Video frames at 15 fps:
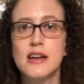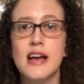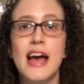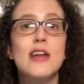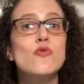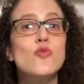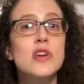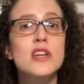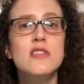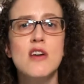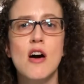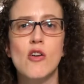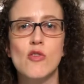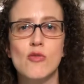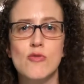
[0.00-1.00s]
And we
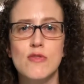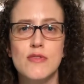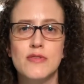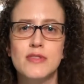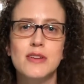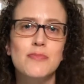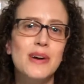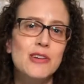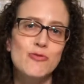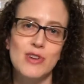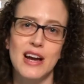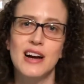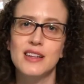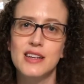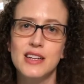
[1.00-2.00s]
know that by
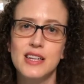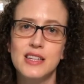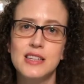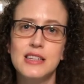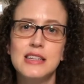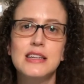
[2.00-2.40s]
reality,